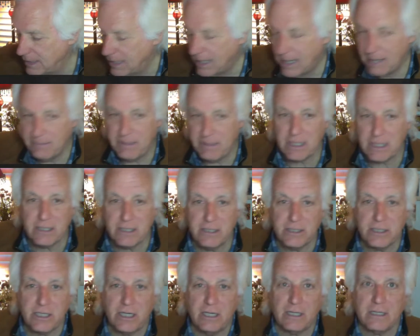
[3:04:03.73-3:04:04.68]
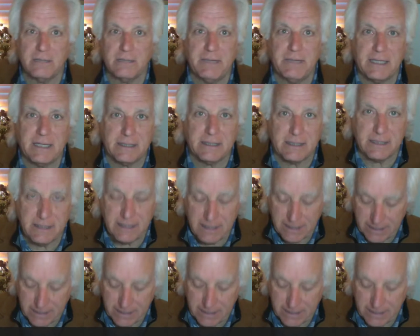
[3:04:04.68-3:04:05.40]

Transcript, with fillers: I'm not going to talk about it tonight